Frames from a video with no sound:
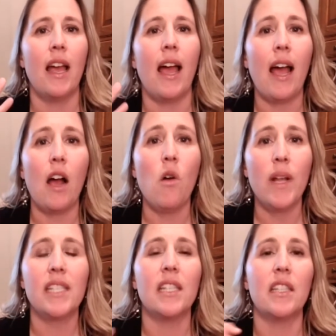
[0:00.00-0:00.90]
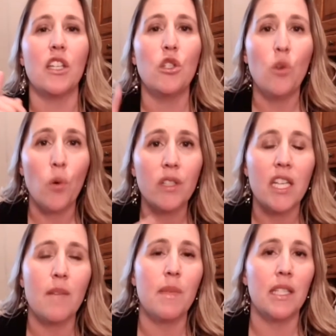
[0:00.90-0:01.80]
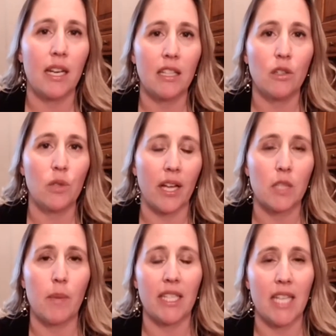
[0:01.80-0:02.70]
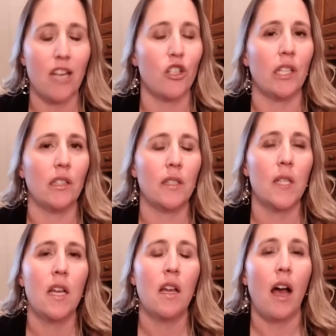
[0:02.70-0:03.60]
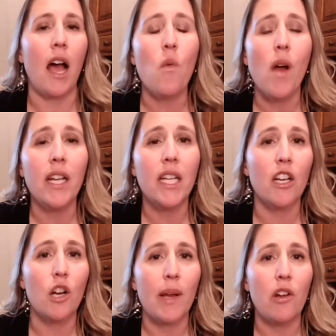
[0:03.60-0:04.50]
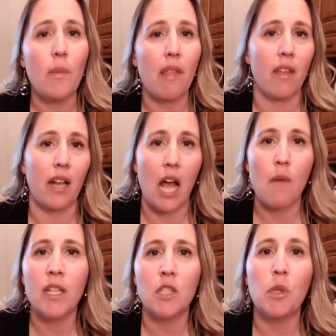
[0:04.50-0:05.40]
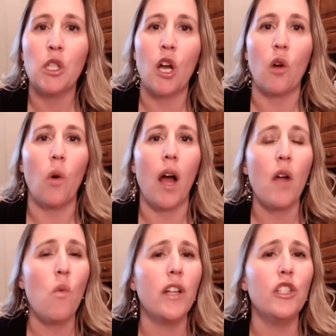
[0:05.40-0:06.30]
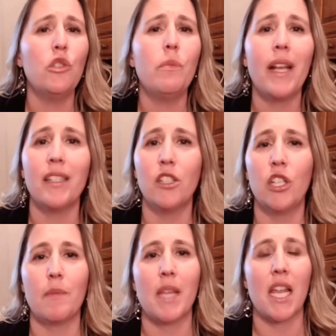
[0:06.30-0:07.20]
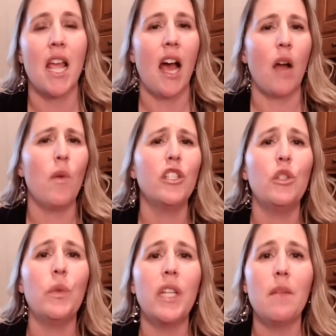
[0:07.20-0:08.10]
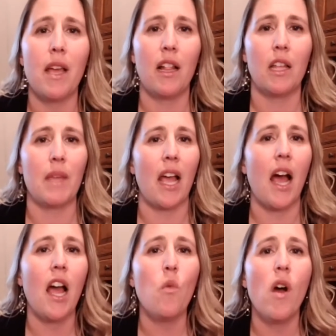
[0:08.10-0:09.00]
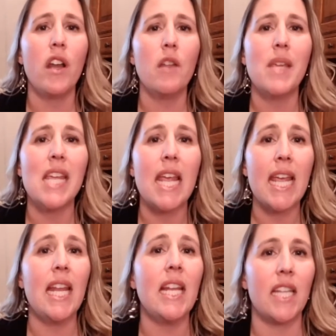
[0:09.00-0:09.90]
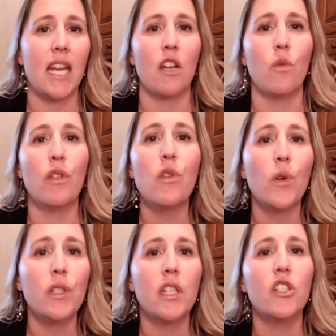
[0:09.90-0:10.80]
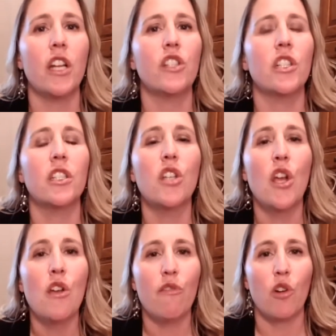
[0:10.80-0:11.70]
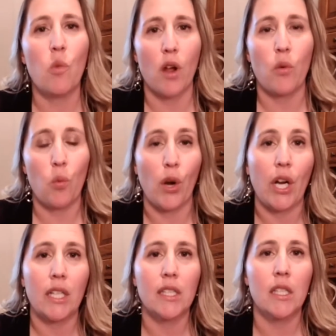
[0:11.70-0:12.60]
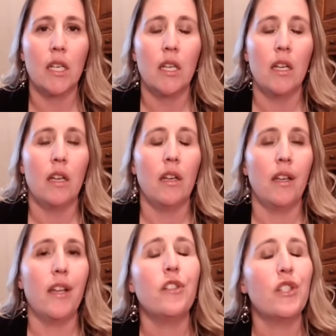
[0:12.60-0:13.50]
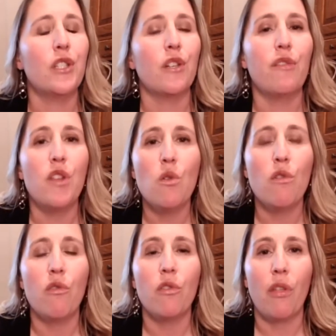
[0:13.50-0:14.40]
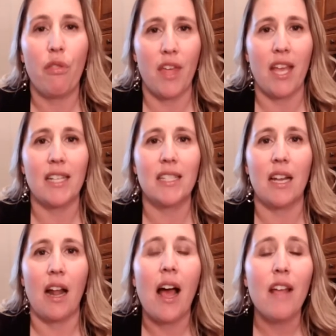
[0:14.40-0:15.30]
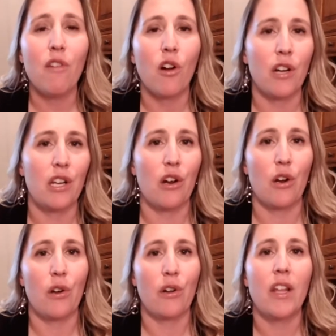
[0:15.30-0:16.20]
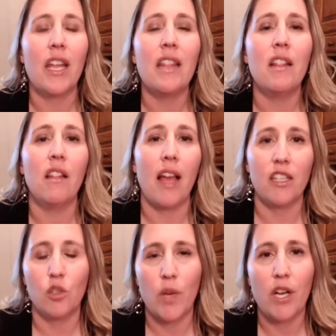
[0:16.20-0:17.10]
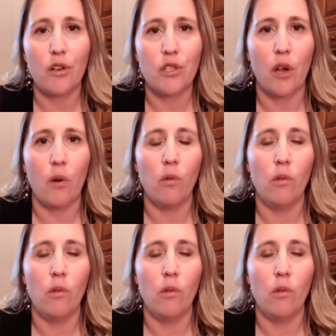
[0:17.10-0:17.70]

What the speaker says: How is it that your team is setting those expectations? I want to hear about them in the comments below. I want you messaging me. I want you emailing me. I want to be inundated with your suggestions for what works. Here's just a few of the things that I've already heard in the last week or so.